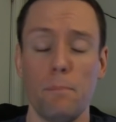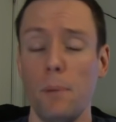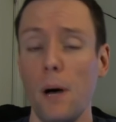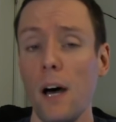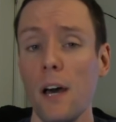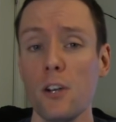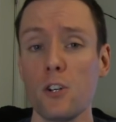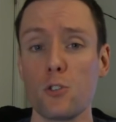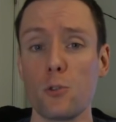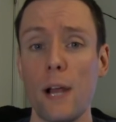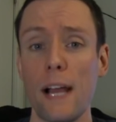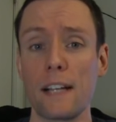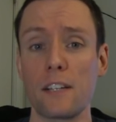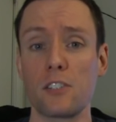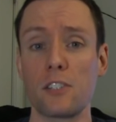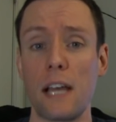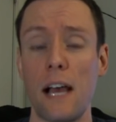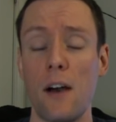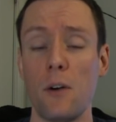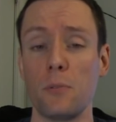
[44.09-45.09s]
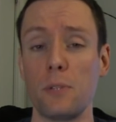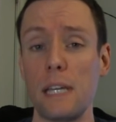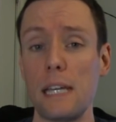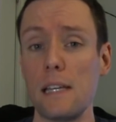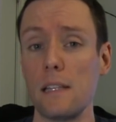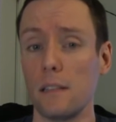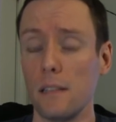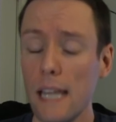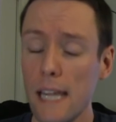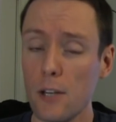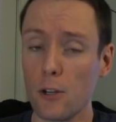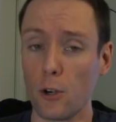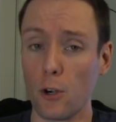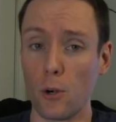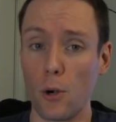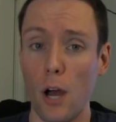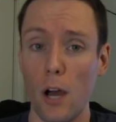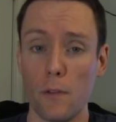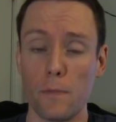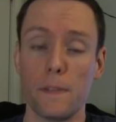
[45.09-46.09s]
Bond tracks down the
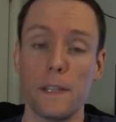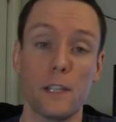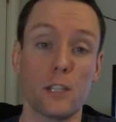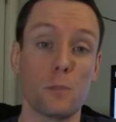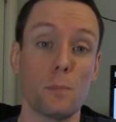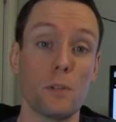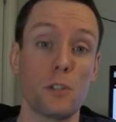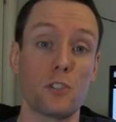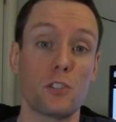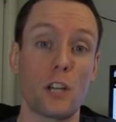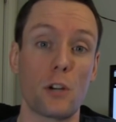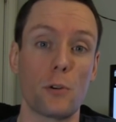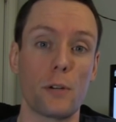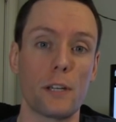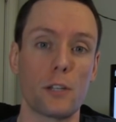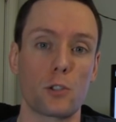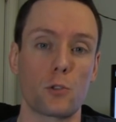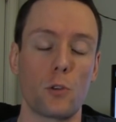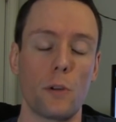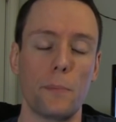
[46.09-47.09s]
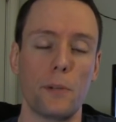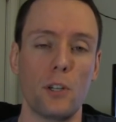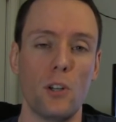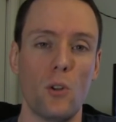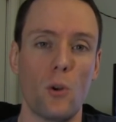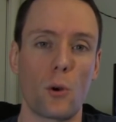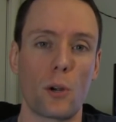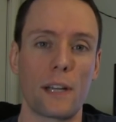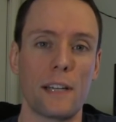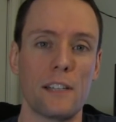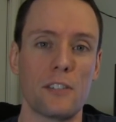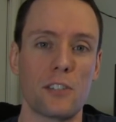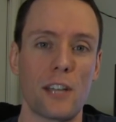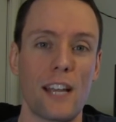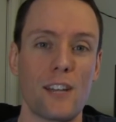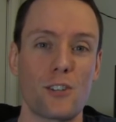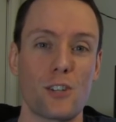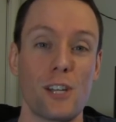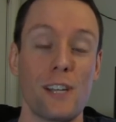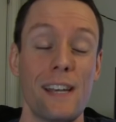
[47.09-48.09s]
leader of this mysterious criminal
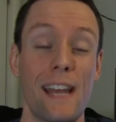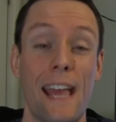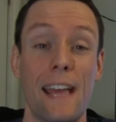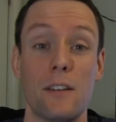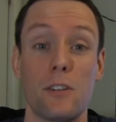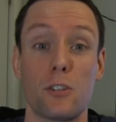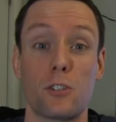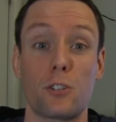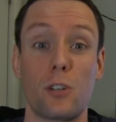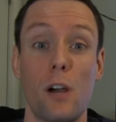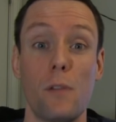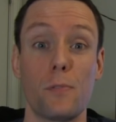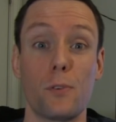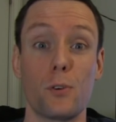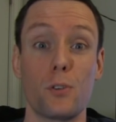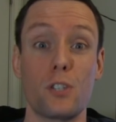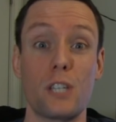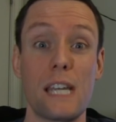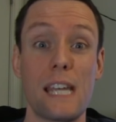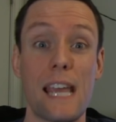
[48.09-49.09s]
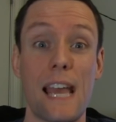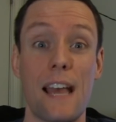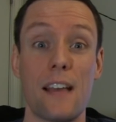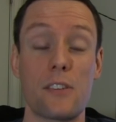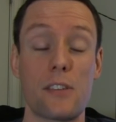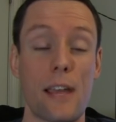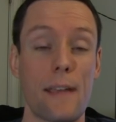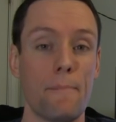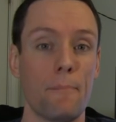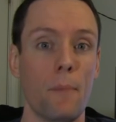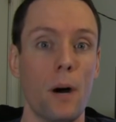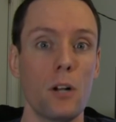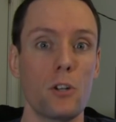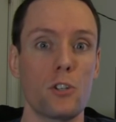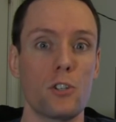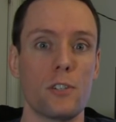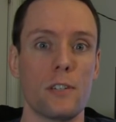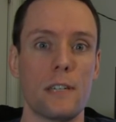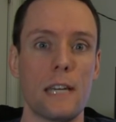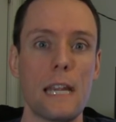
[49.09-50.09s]
organization and discovers he has a
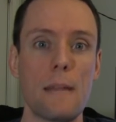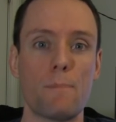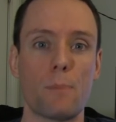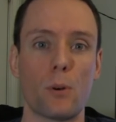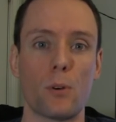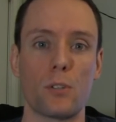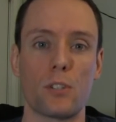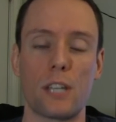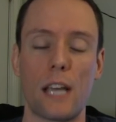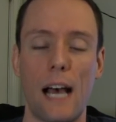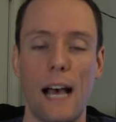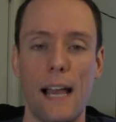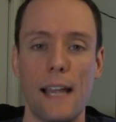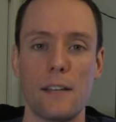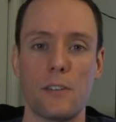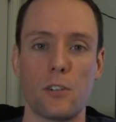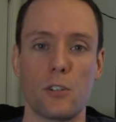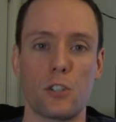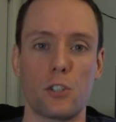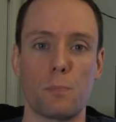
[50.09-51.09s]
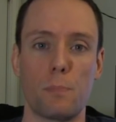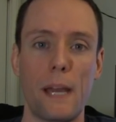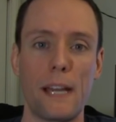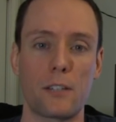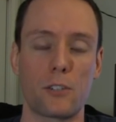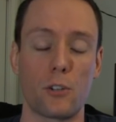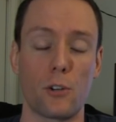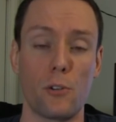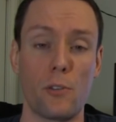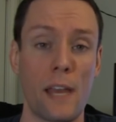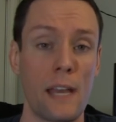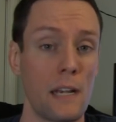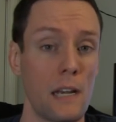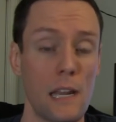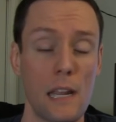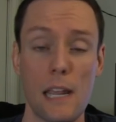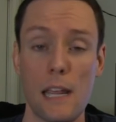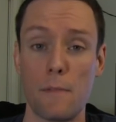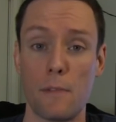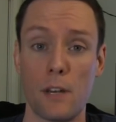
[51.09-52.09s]
much deeper tie to Spectre than
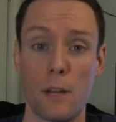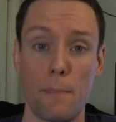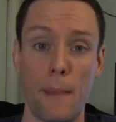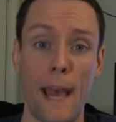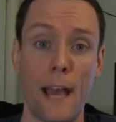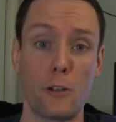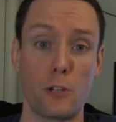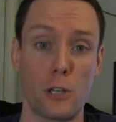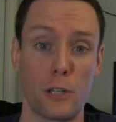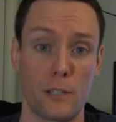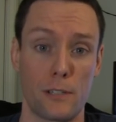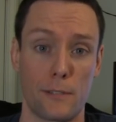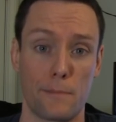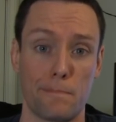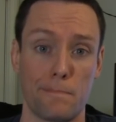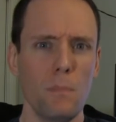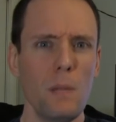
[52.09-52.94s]
he even imagined.